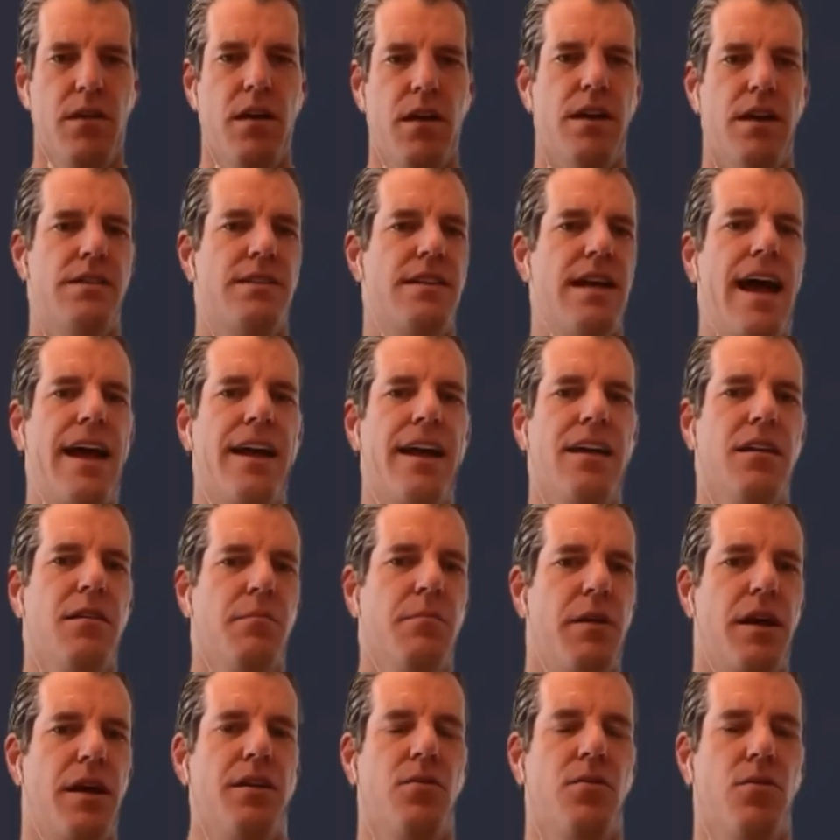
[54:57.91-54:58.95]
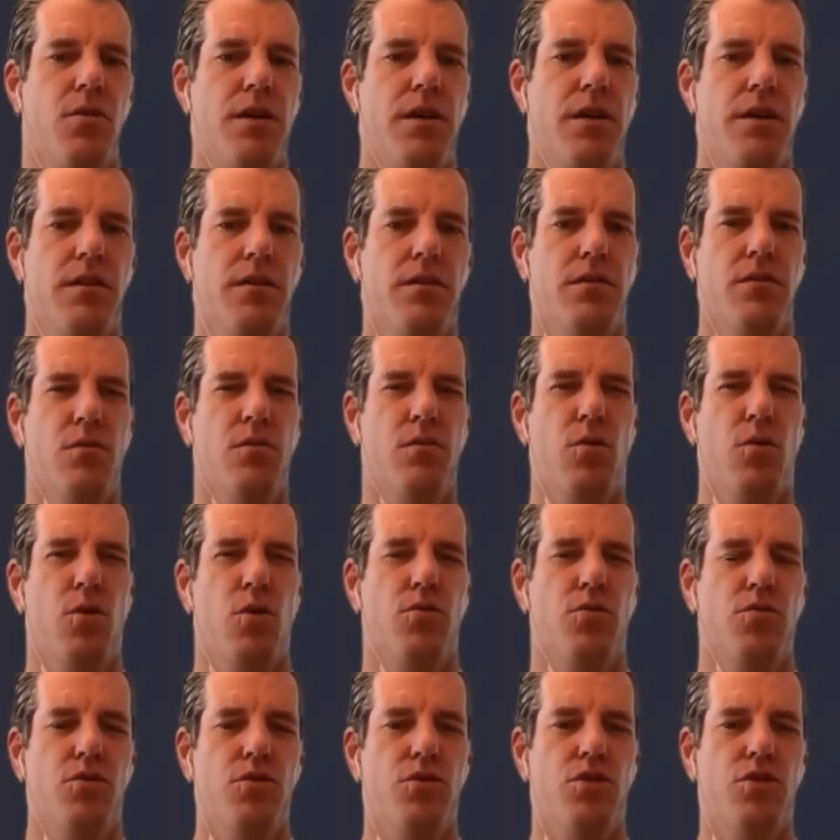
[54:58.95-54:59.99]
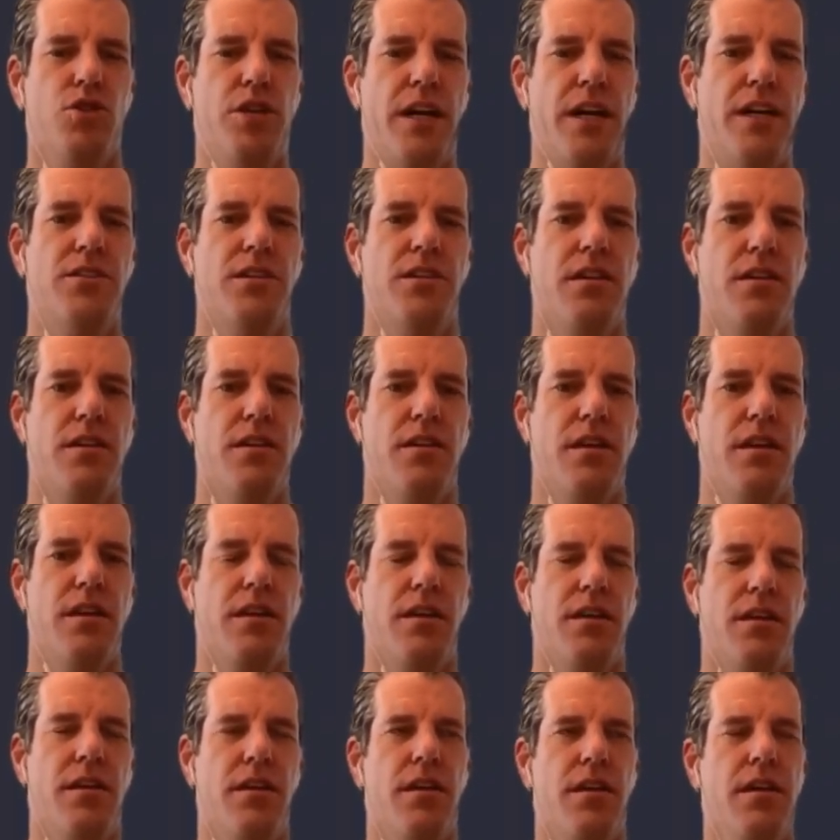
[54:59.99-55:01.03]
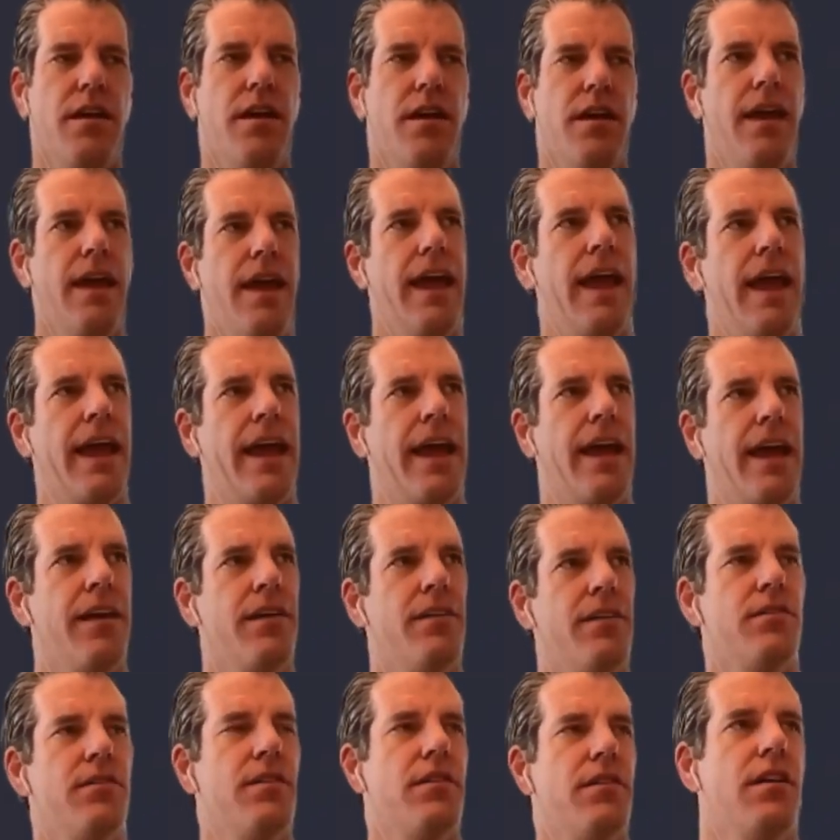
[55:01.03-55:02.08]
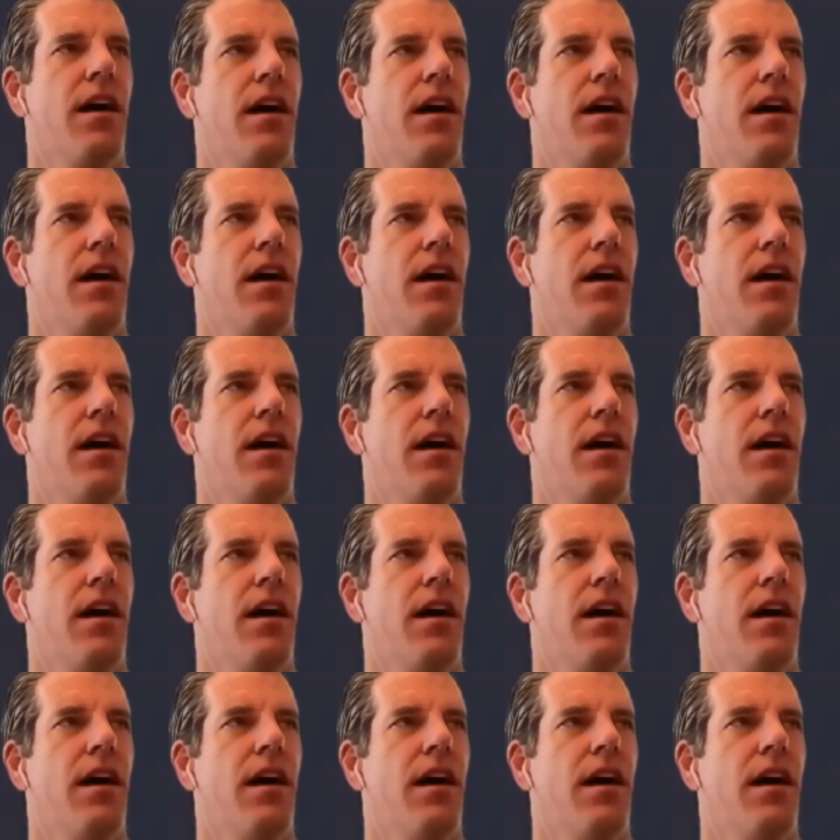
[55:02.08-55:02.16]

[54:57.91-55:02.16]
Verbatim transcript: Attacking Bitcoin won't change anything, and